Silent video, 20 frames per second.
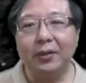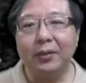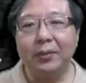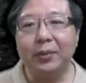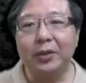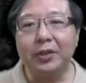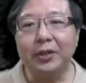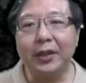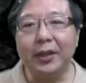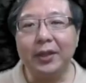
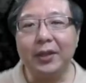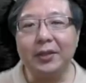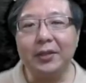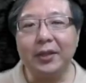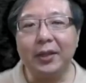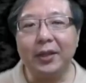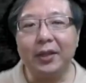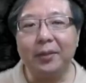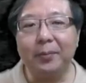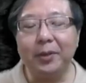We check each
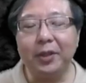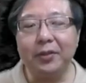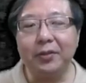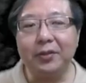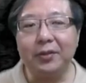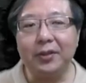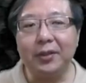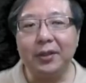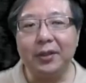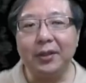element to
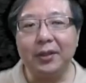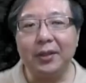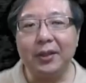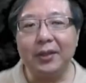see,